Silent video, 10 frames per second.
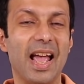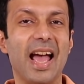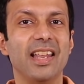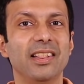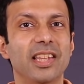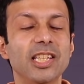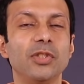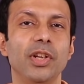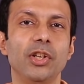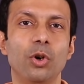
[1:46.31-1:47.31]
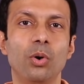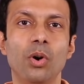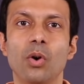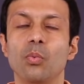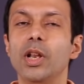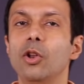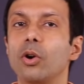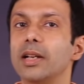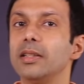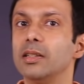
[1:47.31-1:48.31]
And in this video, we
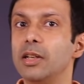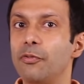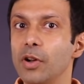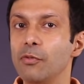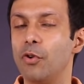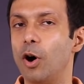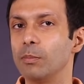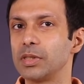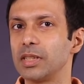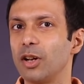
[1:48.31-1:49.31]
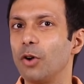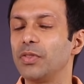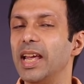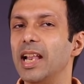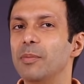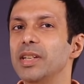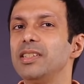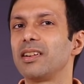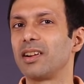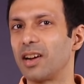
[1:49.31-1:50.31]
look at the different forms of the
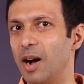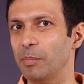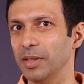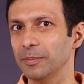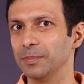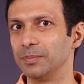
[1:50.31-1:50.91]
element carbon.